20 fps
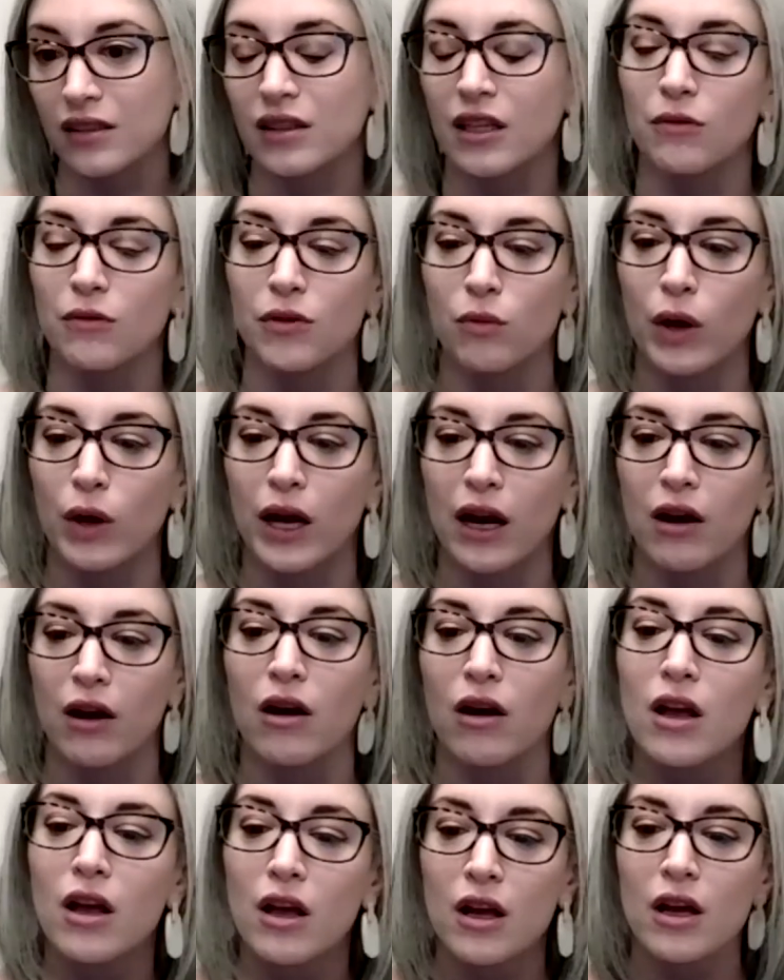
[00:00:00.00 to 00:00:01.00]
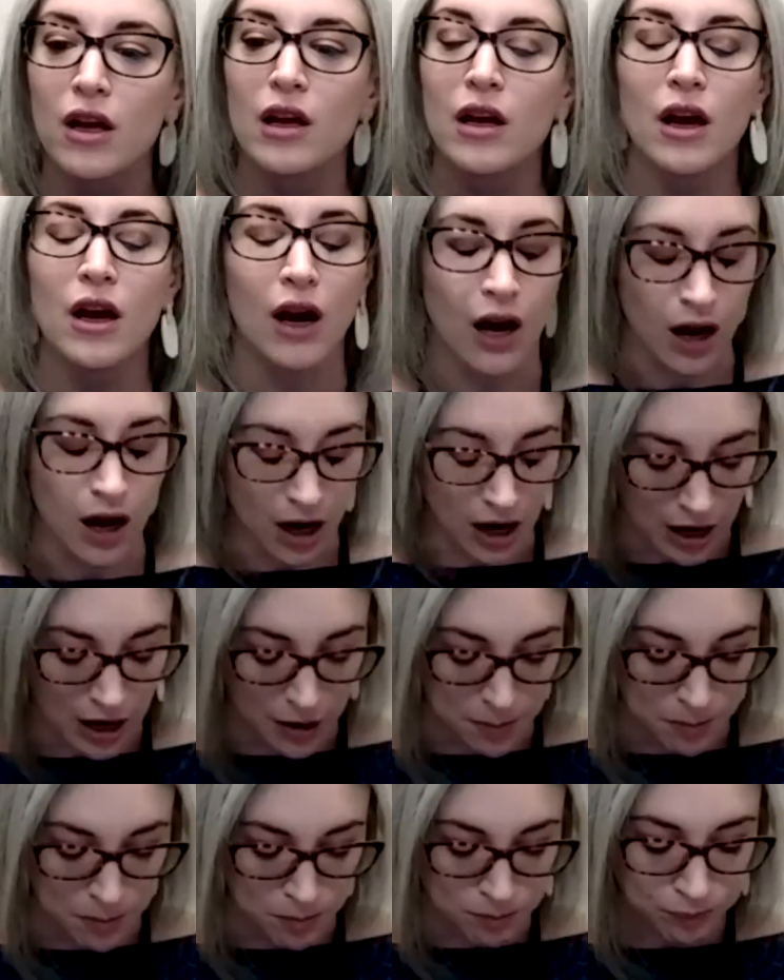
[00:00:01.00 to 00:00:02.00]
They would wear
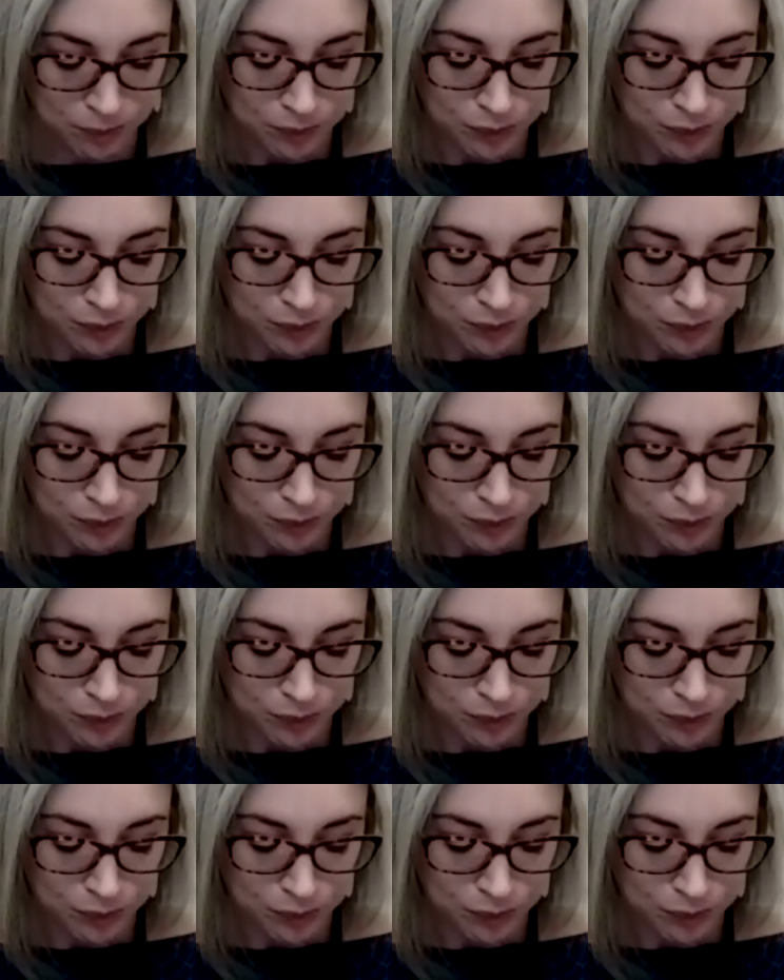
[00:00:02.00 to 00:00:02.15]
um,